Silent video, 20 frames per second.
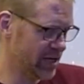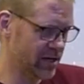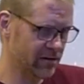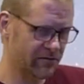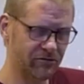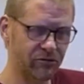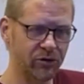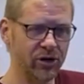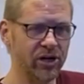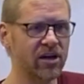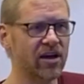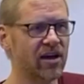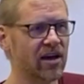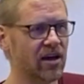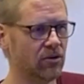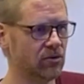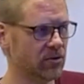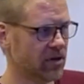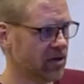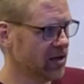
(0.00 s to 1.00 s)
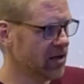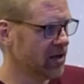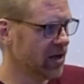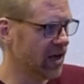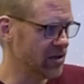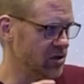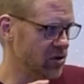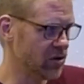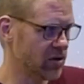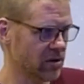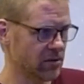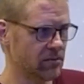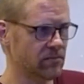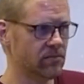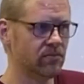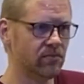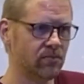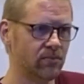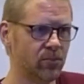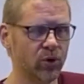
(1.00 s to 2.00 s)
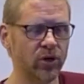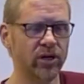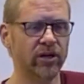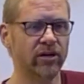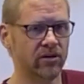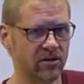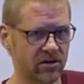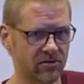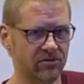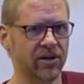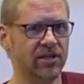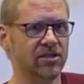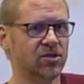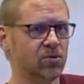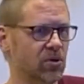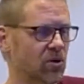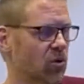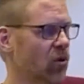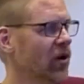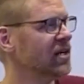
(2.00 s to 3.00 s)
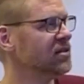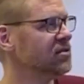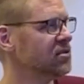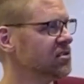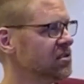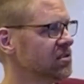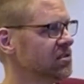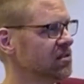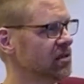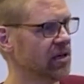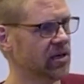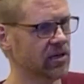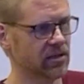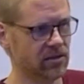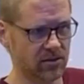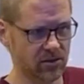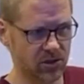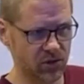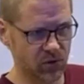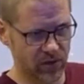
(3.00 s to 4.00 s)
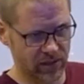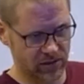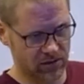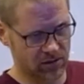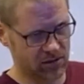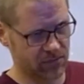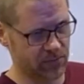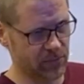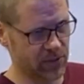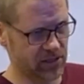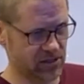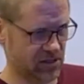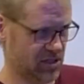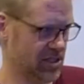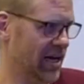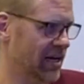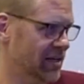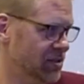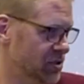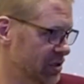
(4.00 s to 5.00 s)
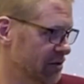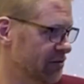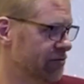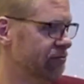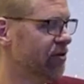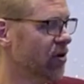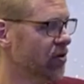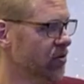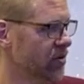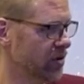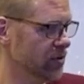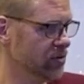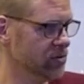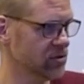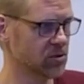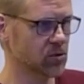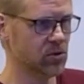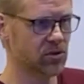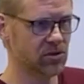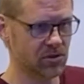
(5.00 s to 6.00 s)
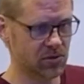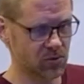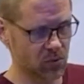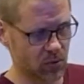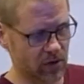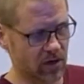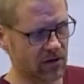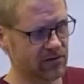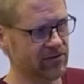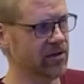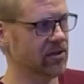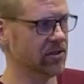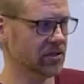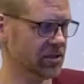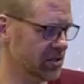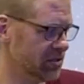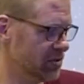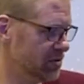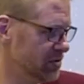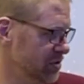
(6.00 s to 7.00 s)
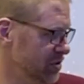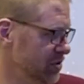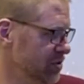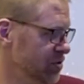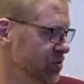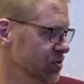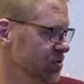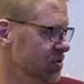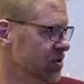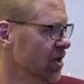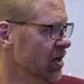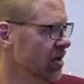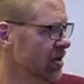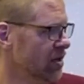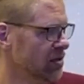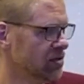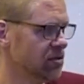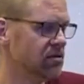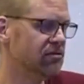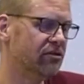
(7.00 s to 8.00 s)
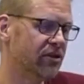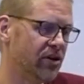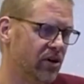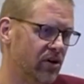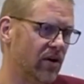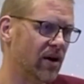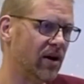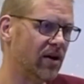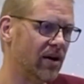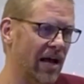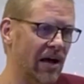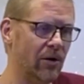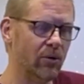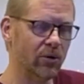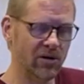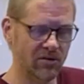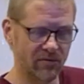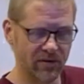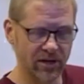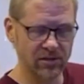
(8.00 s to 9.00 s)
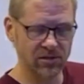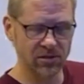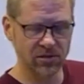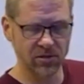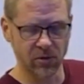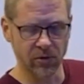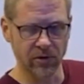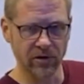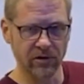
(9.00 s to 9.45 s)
a free account, and you can put in a device request. And you can submit sizing photos, which is what our volunteers use to figure out how a device is going to